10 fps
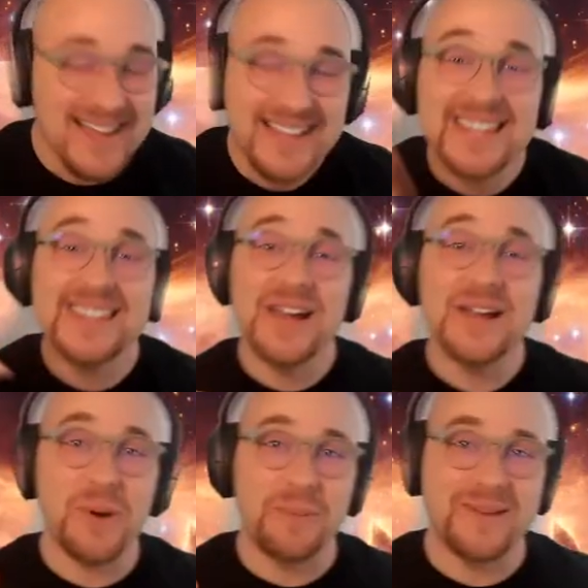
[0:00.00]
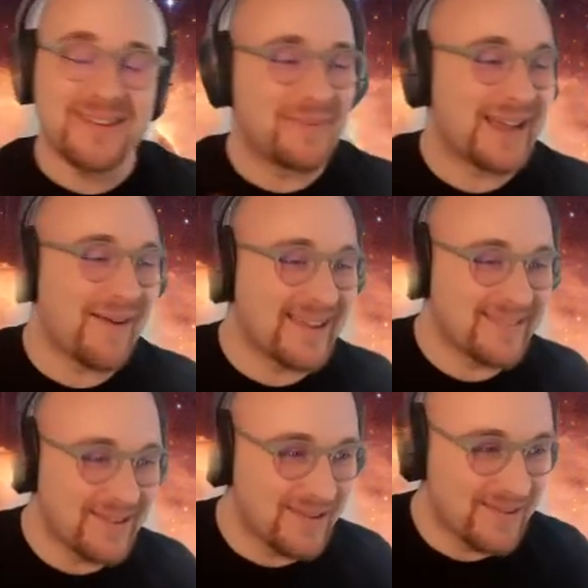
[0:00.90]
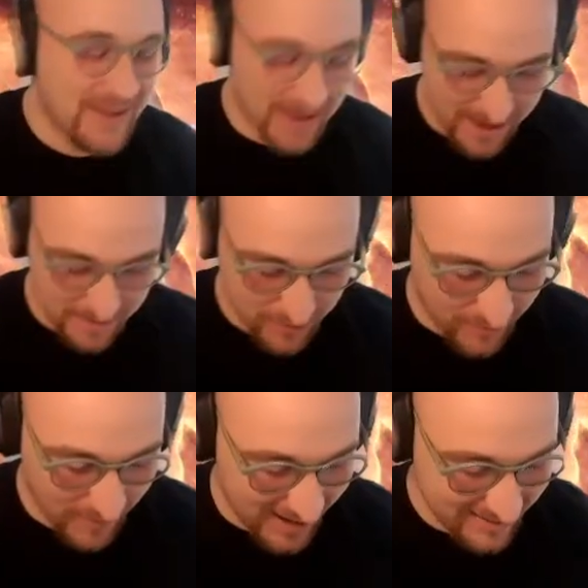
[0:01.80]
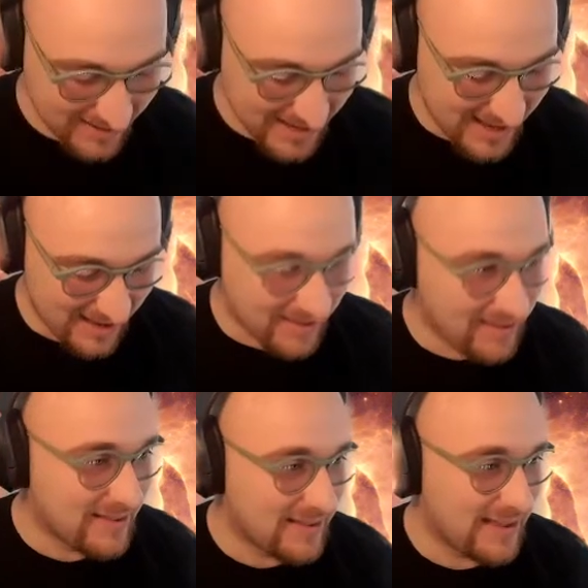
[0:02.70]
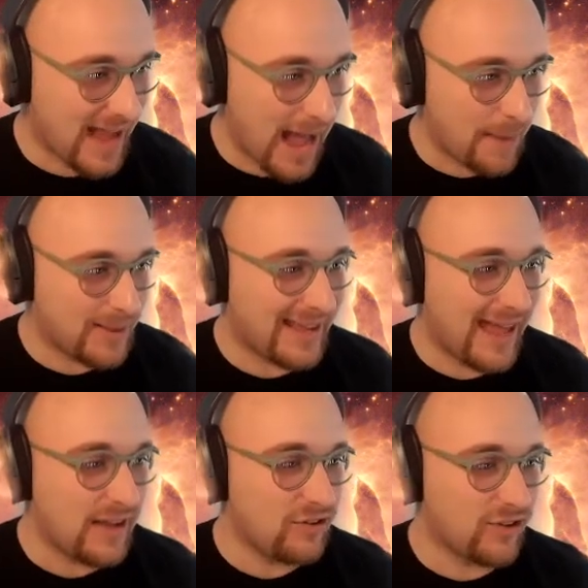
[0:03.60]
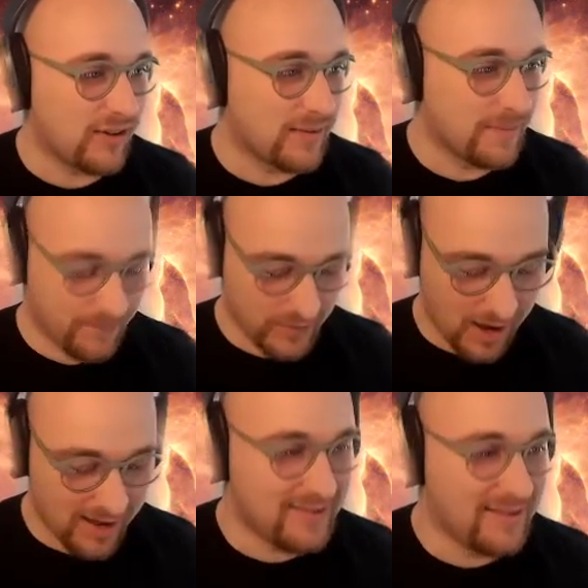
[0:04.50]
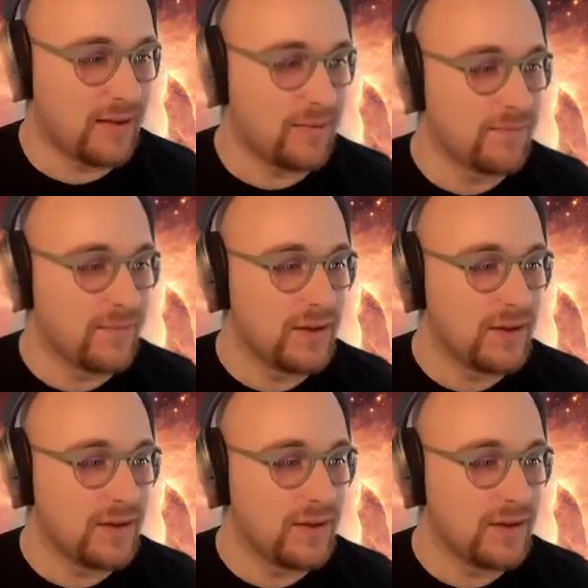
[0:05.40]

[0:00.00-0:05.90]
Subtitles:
The third property we're going to provide is the application ID.